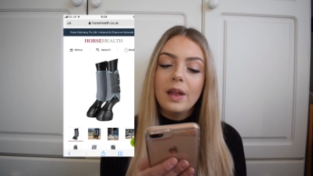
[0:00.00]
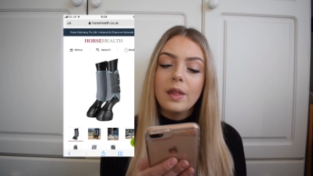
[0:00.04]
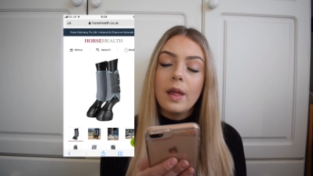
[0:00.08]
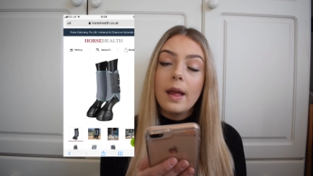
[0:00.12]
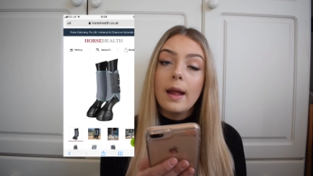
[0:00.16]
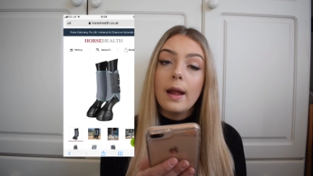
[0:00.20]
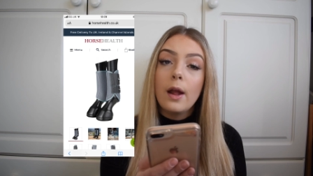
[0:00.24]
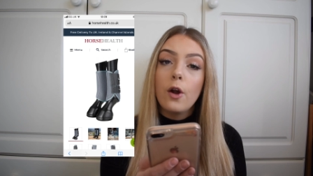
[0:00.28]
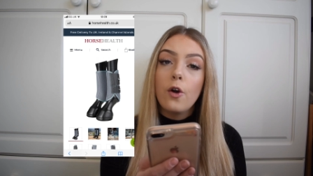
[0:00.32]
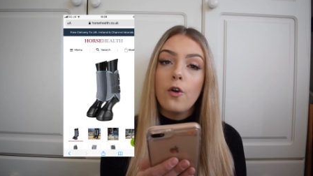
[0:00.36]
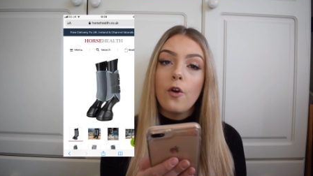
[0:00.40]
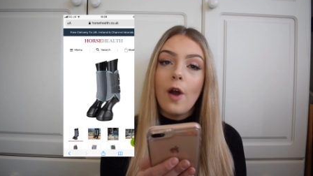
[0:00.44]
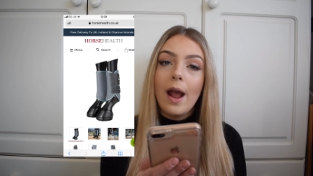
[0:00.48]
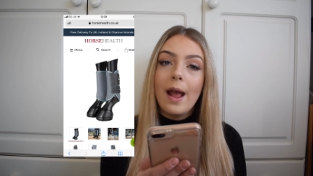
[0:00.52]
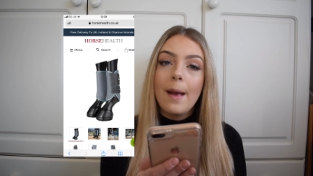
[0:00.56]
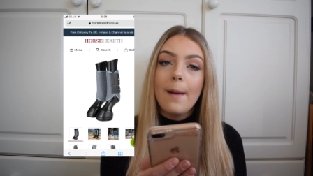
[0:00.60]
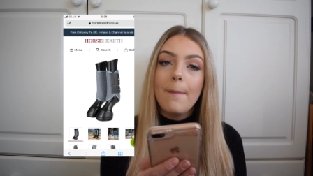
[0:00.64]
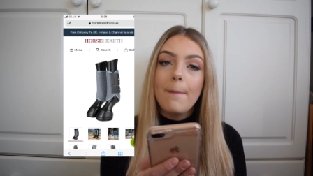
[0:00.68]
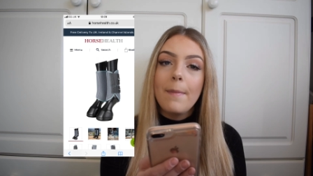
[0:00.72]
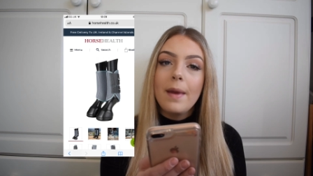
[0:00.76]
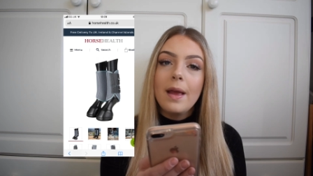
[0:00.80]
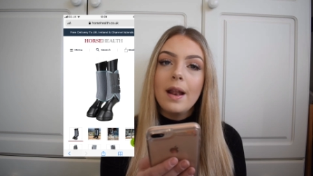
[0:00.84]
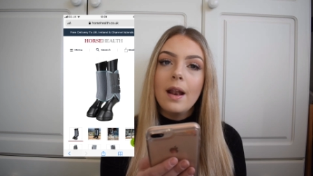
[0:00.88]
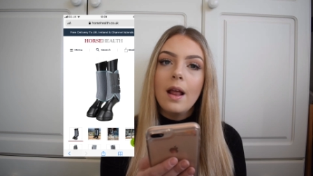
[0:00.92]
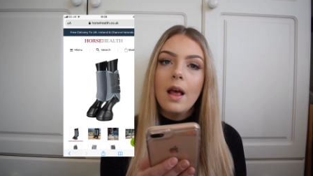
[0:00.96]
are in grey
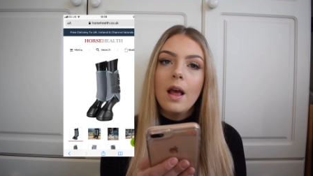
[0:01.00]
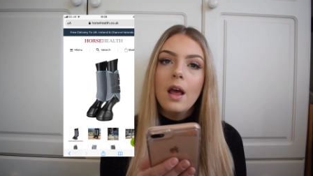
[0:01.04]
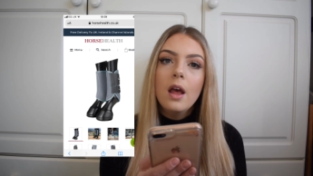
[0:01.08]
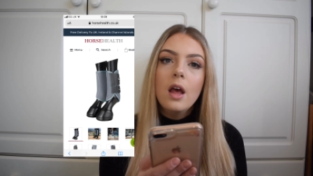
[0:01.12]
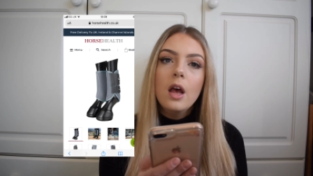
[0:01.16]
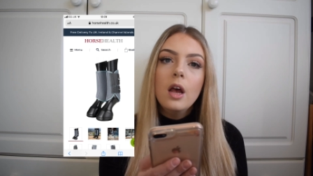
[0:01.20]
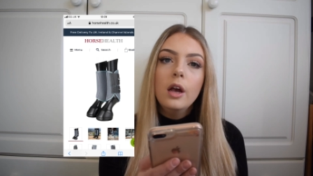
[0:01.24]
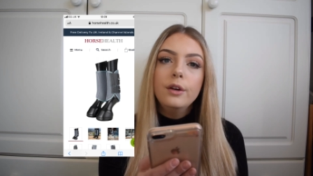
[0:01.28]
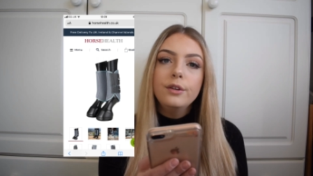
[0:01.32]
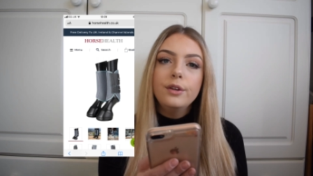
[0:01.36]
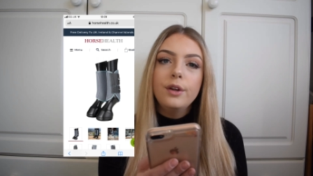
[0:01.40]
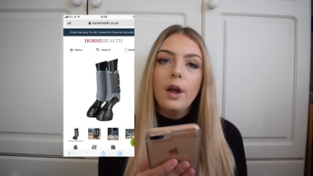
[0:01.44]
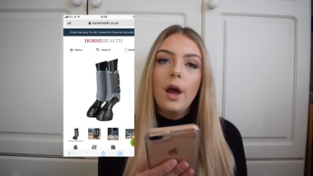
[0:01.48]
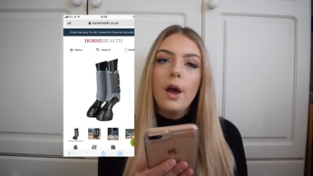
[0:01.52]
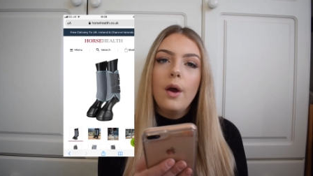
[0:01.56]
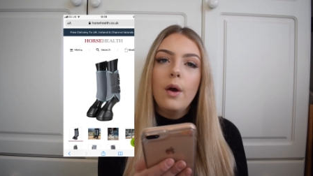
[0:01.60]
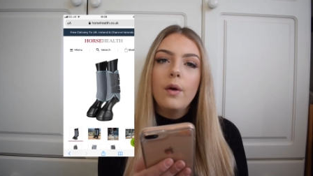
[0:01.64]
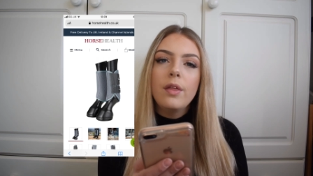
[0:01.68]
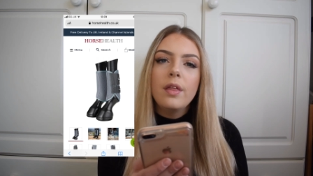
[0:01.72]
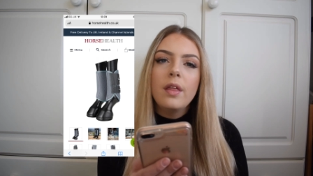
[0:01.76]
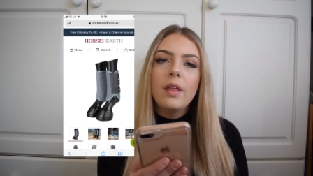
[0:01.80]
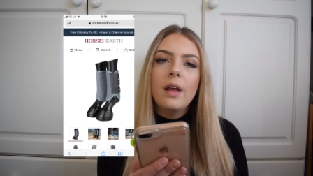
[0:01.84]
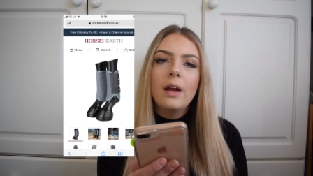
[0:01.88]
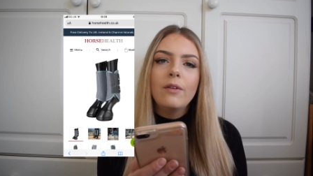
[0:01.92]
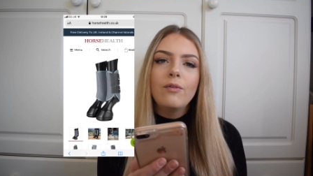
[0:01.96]
and mint.
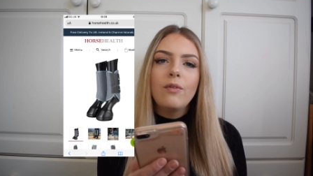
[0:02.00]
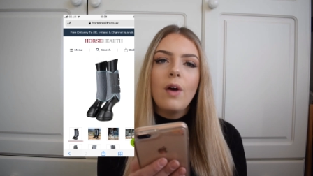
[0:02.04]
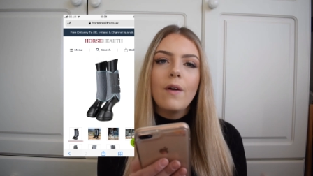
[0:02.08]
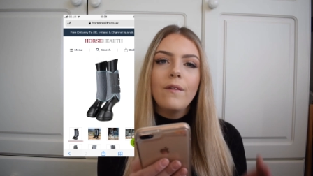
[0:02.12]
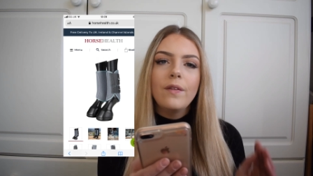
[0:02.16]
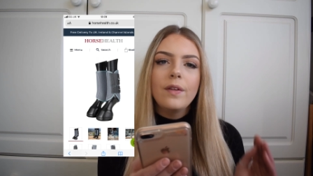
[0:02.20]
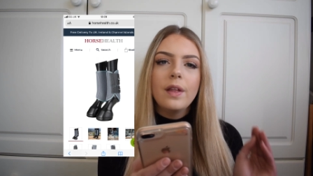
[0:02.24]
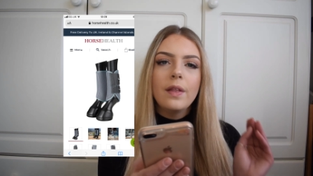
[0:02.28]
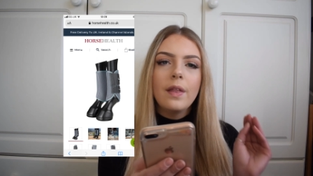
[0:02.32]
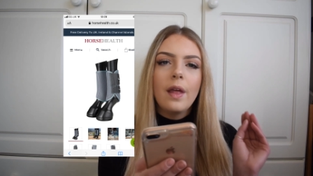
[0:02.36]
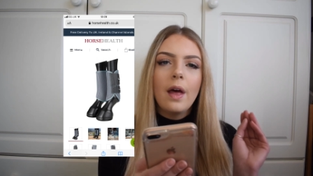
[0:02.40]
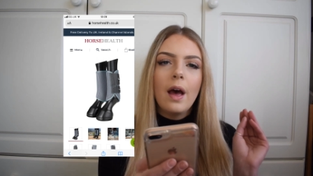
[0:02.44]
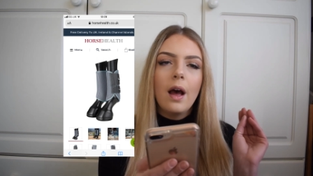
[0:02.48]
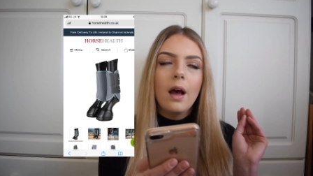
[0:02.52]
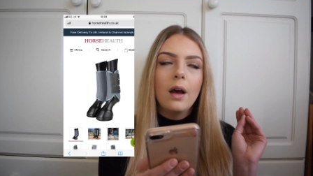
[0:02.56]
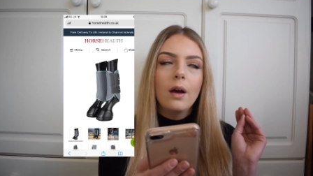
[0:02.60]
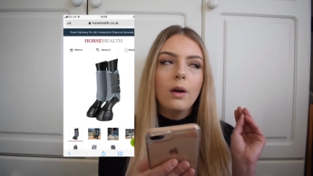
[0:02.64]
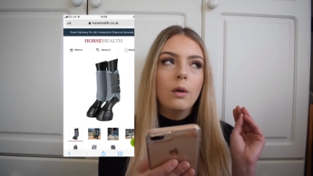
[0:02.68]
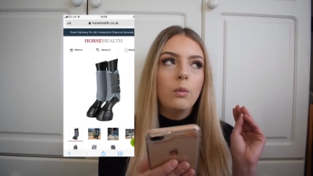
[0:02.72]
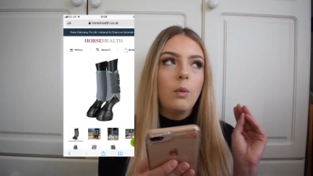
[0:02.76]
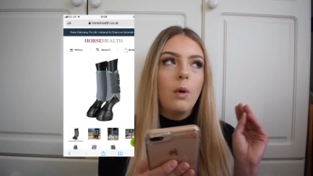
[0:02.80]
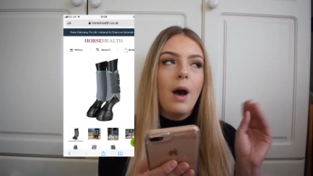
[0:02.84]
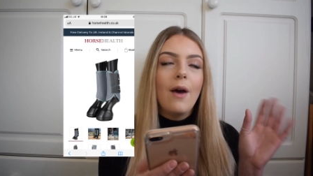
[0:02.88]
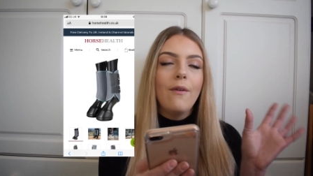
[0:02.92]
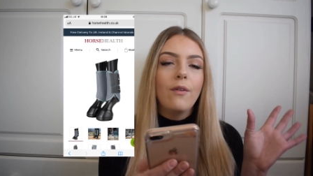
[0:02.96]
So rather than
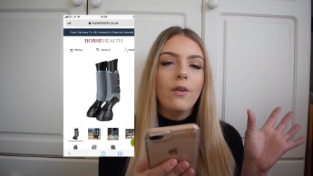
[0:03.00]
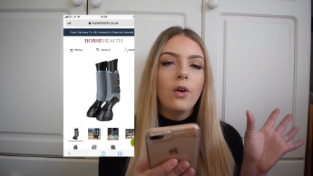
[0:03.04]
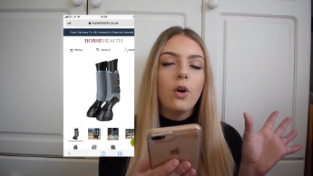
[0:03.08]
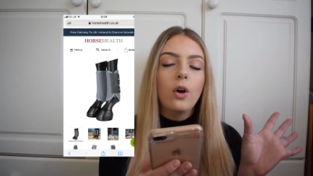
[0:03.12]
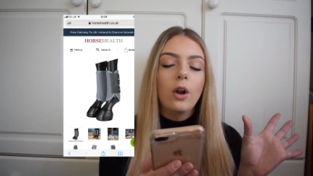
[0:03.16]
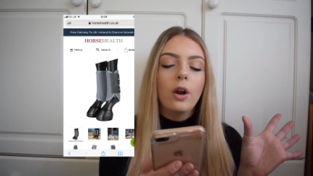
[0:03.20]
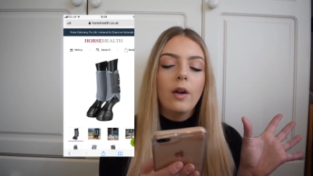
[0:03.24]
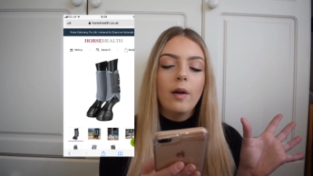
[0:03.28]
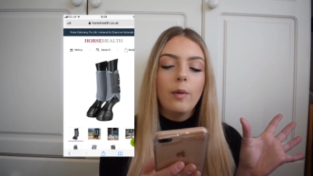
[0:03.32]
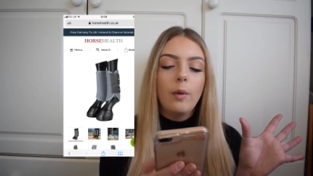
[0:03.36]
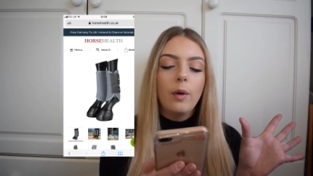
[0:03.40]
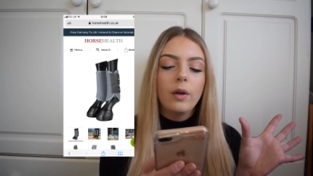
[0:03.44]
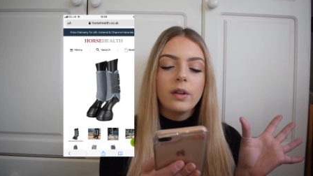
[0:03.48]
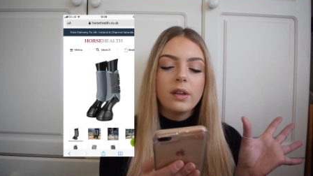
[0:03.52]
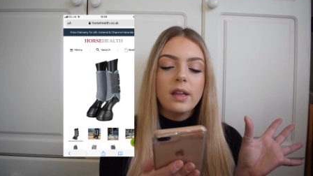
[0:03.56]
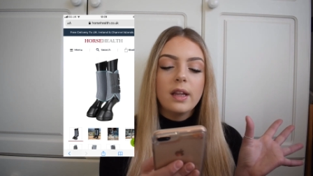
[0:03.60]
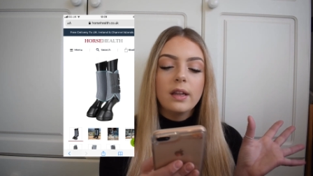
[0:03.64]
whatever colour it was,